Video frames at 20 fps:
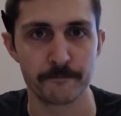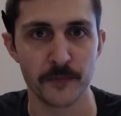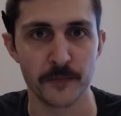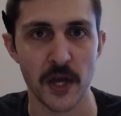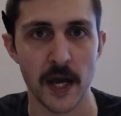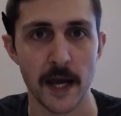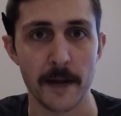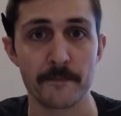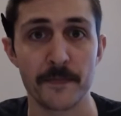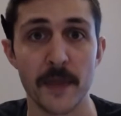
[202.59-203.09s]

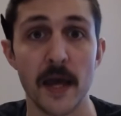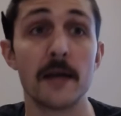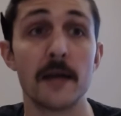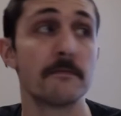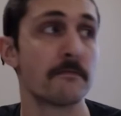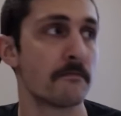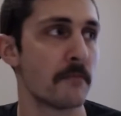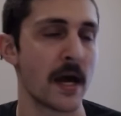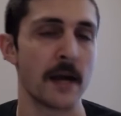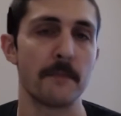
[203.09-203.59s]
Okay?
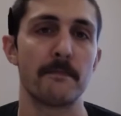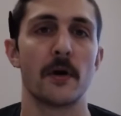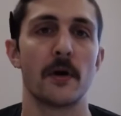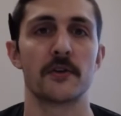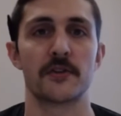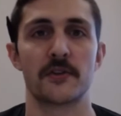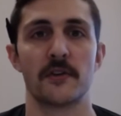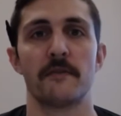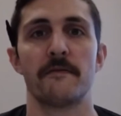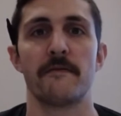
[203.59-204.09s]
And my
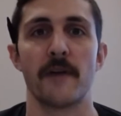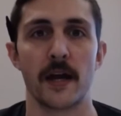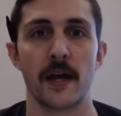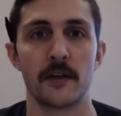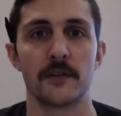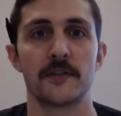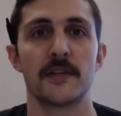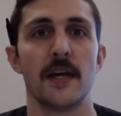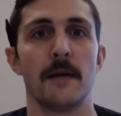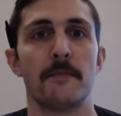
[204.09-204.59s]
personal final
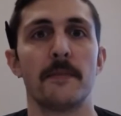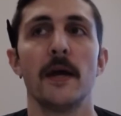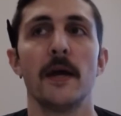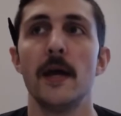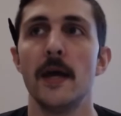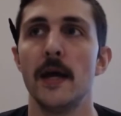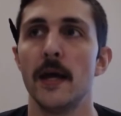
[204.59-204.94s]
tip,